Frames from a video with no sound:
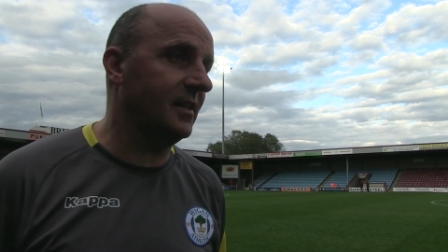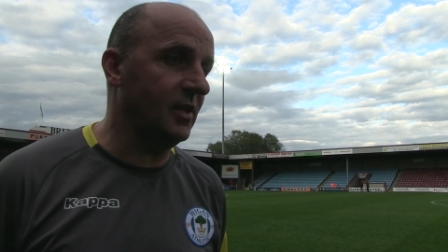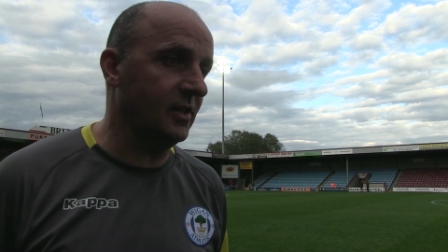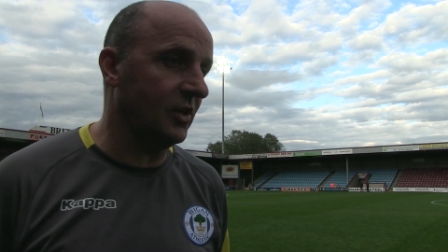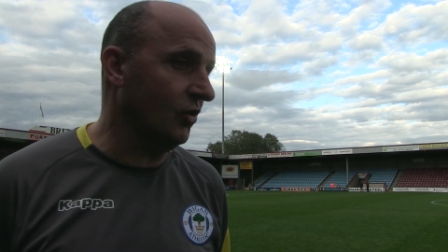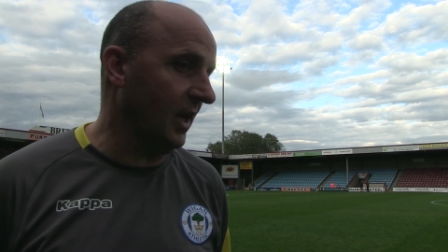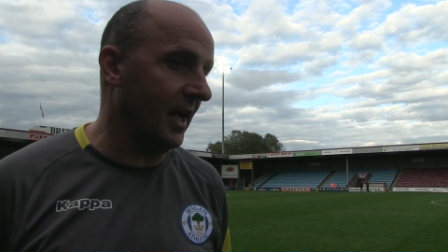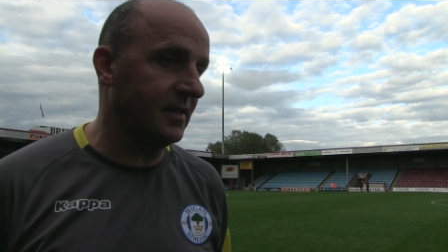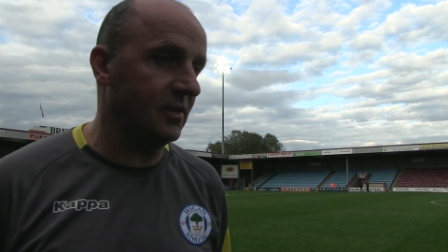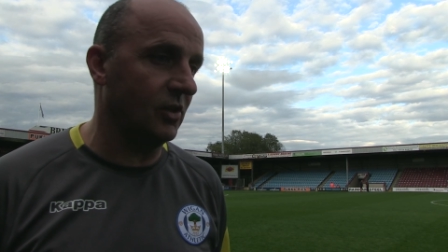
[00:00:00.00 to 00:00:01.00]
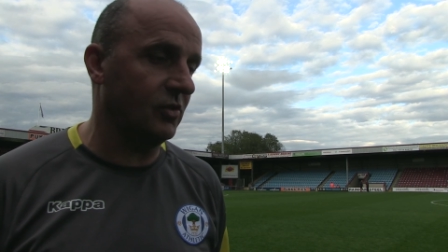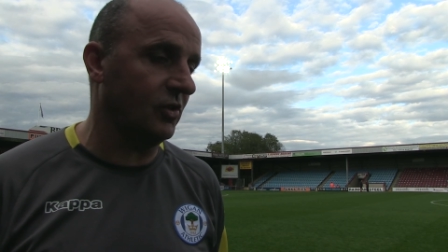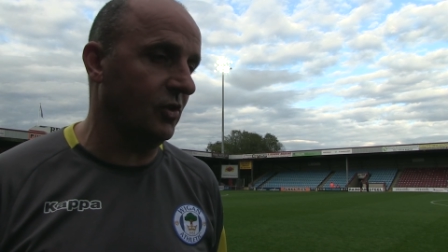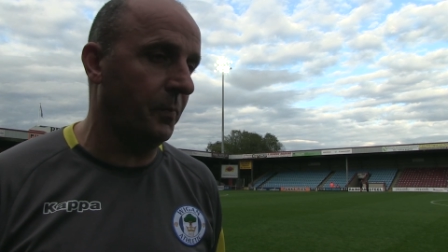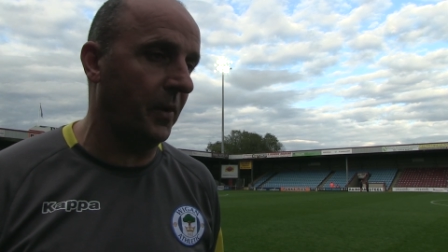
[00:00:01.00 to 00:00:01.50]
He's, he's a good lad, he's not
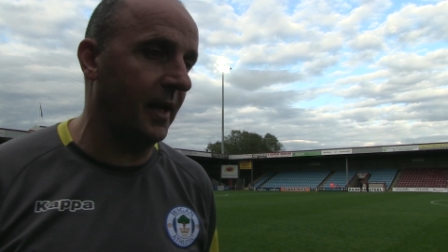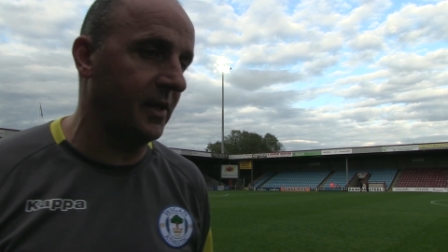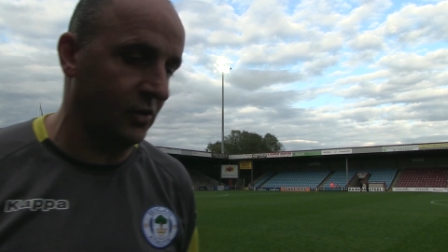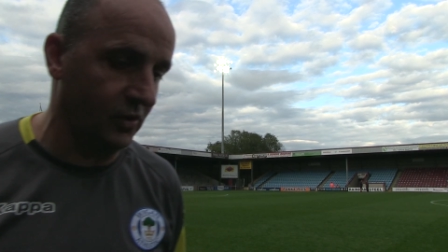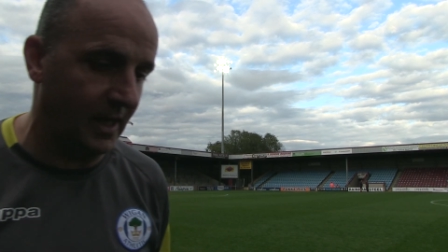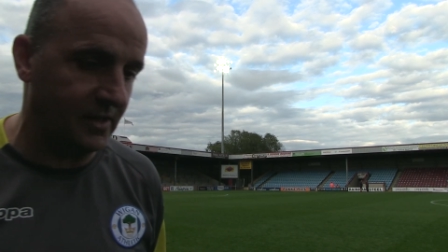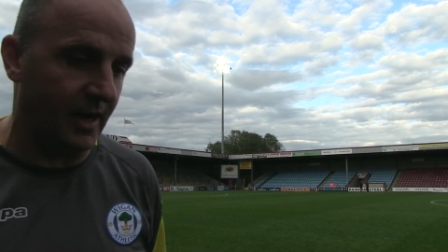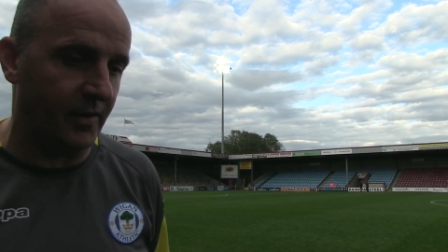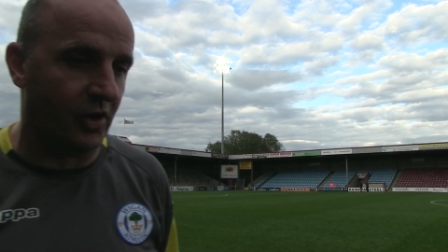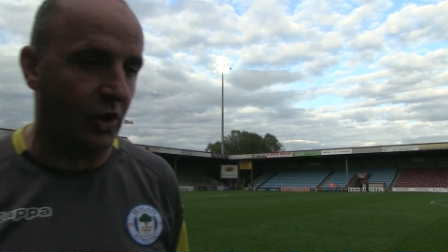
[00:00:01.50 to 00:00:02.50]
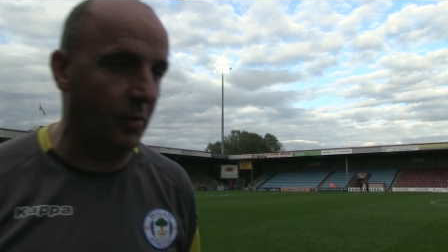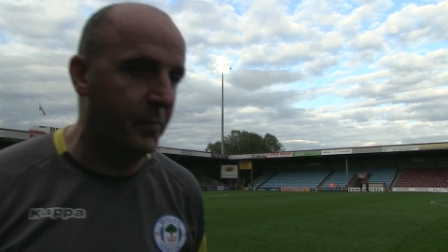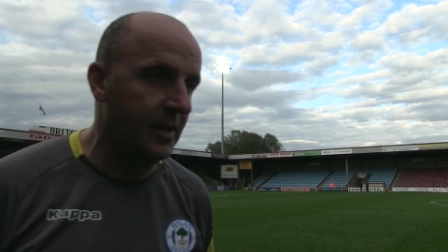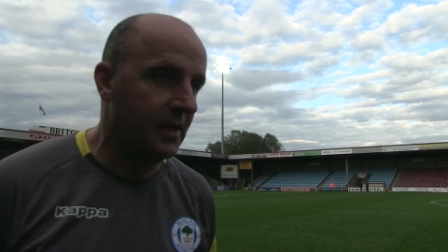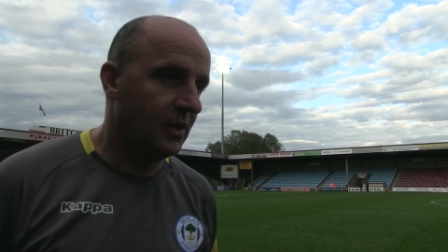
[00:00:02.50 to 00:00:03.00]
just a good player, he's a good lad around the club.